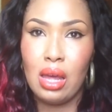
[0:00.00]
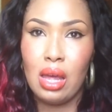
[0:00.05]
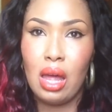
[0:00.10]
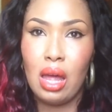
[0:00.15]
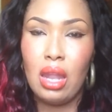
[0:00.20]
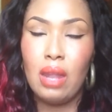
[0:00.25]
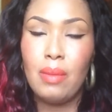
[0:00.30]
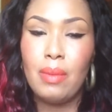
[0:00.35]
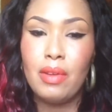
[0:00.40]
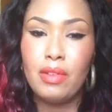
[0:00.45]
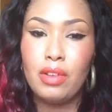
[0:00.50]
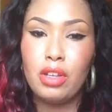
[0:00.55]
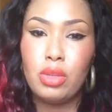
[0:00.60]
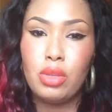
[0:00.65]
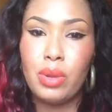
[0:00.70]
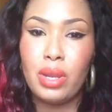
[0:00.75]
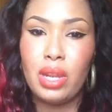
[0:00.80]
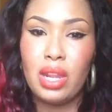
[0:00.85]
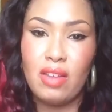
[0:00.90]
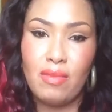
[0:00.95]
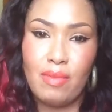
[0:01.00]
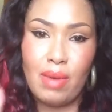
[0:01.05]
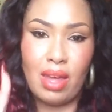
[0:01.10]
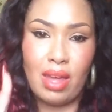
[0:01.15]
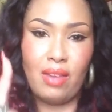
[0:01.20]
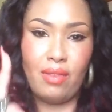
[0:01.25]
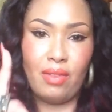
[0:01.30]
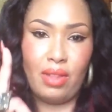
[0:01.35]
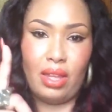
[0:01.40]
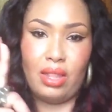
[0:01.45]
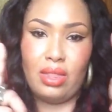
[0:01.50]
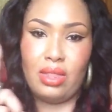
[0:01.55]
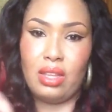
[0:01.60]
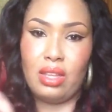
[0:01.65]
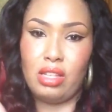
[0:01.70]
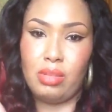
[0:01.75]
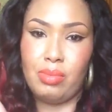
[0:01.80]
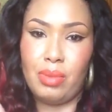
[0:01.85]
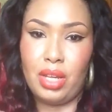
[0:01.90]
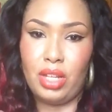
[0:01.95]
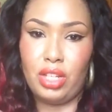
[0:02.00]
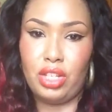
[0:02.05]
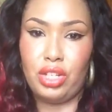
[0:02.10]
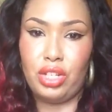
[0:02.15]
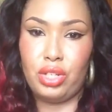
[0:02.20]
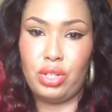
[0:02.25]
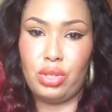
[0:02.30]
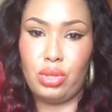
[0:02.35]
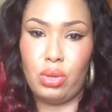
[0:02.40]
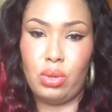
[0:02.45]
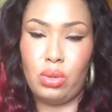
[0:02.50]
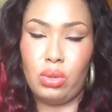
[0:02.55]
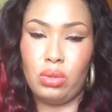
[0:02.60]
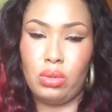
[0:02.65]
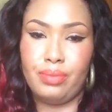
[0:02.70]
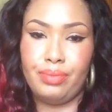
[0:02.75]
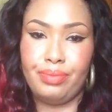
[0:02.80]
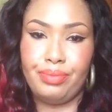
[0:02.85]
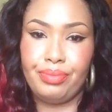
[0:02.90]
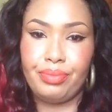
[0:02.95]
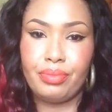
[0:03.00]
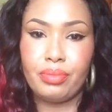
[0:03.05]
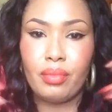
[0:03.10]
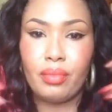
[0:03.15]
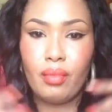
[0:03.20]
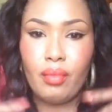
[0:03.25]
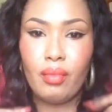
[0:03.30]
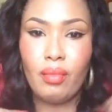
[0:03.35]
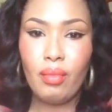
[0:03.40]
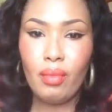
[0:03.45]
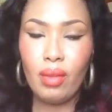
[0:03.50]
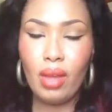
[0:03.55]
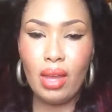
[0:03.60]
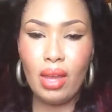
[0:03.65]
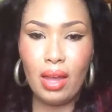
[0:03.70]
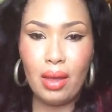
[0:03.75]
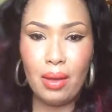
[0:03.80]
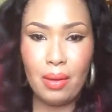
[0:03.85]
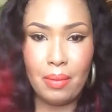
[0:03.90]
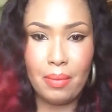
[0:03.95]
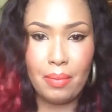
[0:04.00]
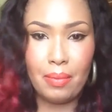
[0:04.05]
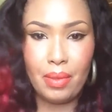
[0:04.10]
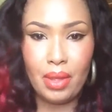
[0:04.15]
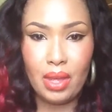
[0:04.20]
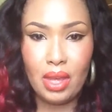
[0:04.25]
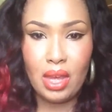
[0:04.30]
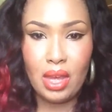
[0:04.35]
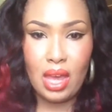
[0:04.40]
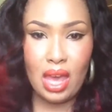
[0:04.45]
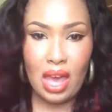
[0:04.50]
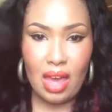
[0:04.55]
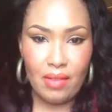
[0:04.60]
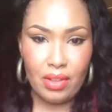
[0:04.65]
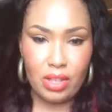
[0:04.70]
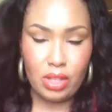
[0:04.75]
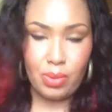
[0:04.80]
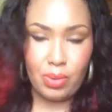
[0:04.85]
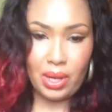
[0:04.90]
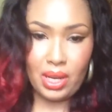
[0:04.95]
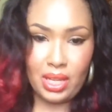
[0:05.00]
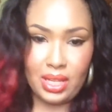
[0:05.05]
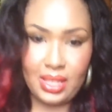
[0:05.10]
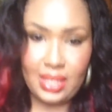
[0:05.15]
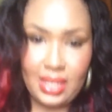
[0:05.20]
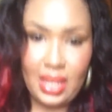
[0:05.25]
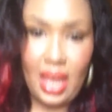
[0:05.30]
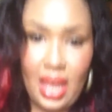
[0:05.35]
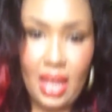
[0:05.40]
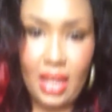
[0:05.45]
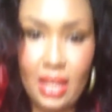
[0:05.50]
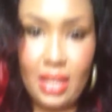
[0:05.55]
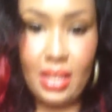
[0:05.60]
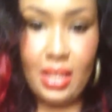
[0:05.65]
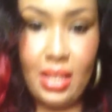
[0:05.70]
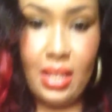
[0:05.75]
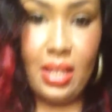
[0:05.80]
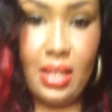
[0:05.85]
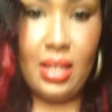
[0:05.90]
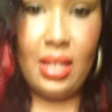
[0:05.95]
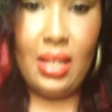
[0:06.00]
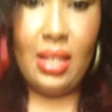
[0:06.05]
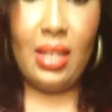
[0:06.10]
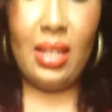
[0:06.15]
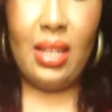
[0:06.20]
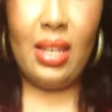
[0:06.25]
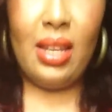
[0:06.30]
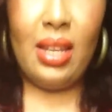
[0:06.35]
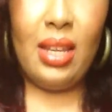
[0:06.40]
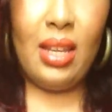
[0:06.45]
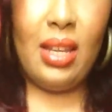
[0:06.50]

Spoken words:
a little bit of the 20 left back, like this much. So I have a 26,